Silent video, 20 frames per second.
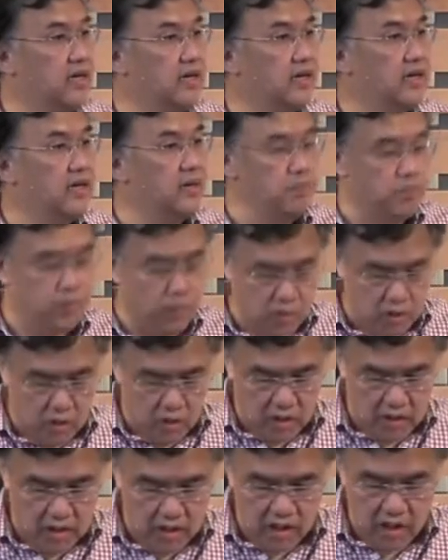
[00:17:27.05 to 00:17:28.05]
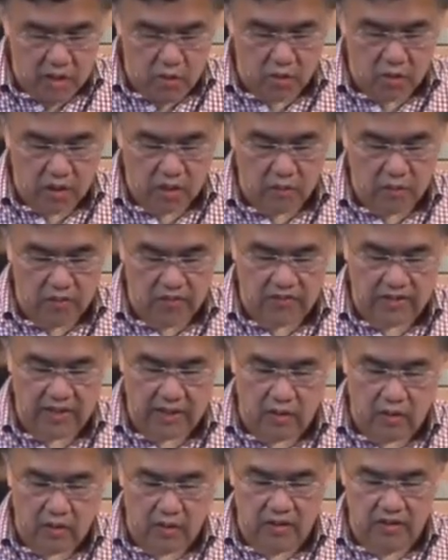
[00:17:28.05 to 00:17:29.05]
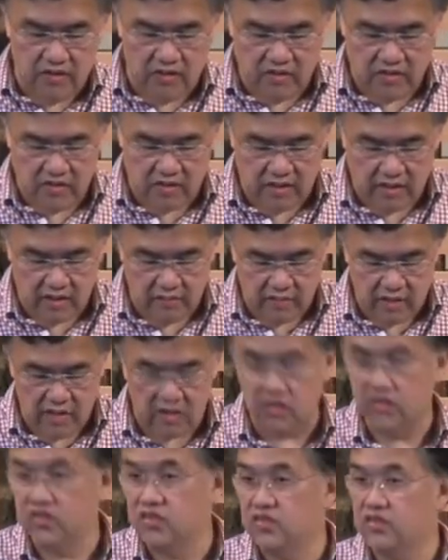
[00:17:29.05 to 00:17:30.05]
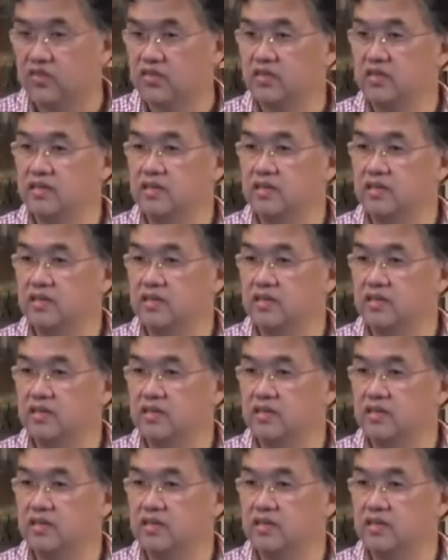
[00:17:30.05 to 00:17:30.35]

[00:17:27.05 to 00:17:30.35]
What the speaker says: and put on the new clothes that God has given us.